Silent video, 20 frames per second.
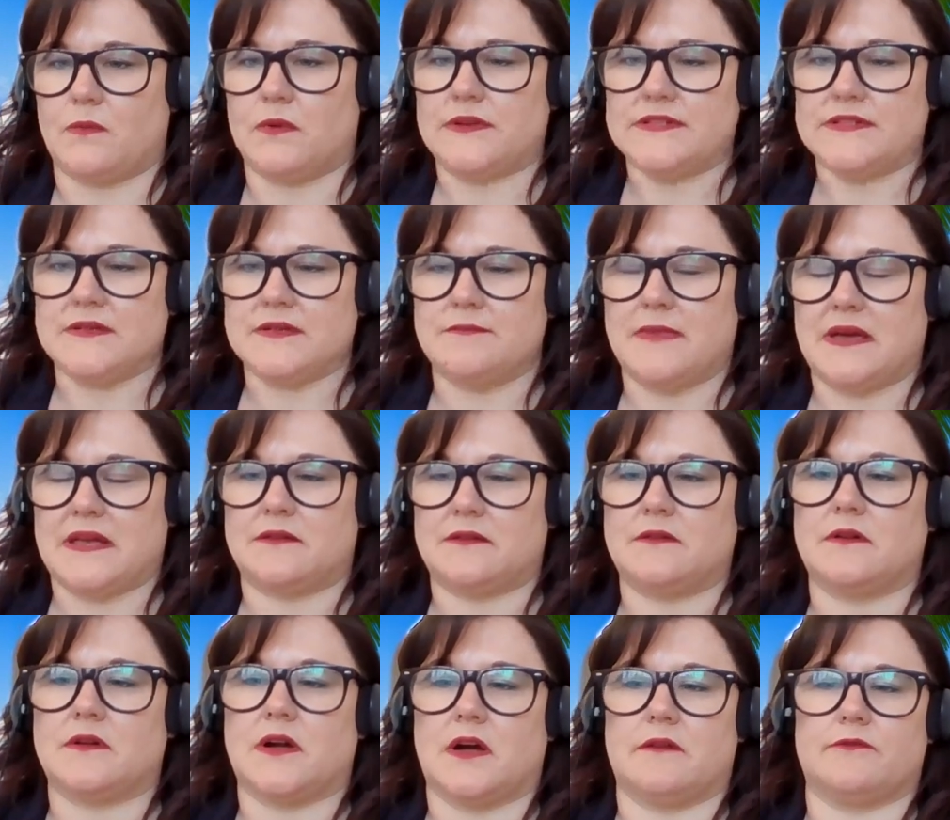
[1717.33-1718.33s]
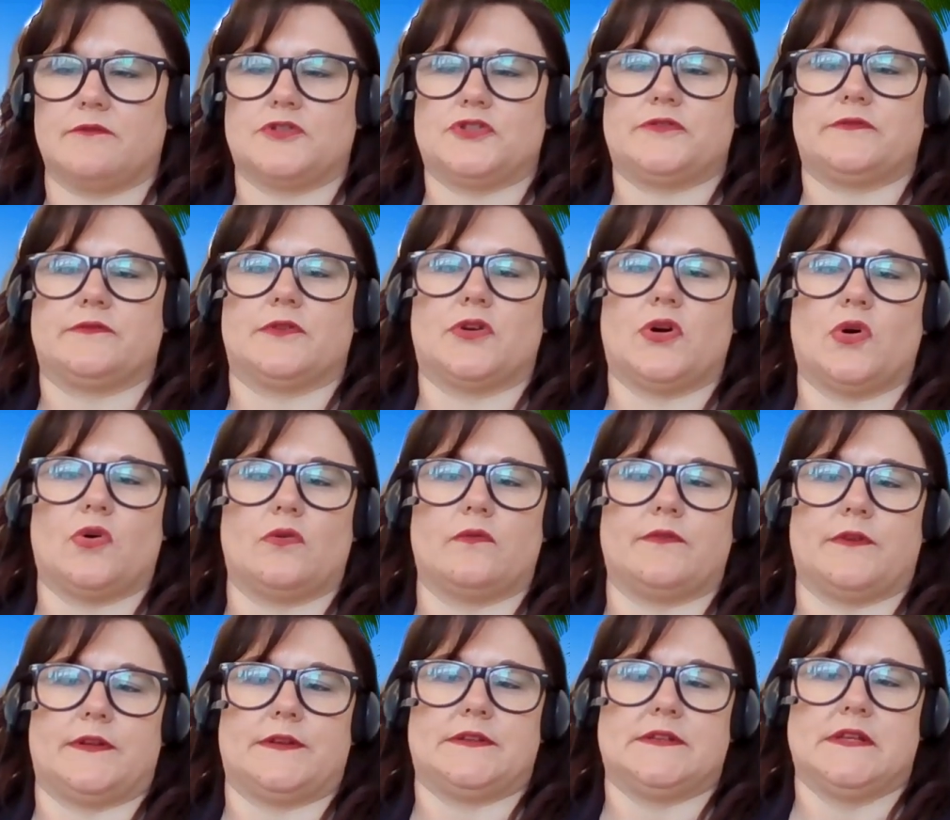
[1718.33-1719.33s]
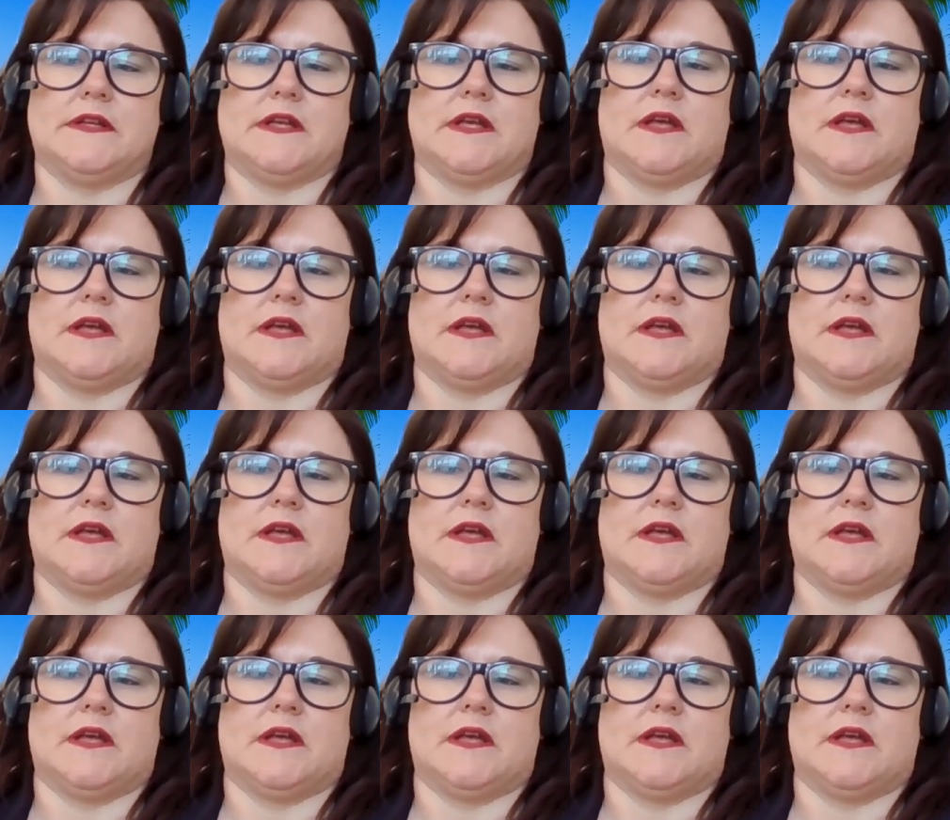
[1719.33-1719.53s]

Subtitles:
What is the medical coverage for COVID?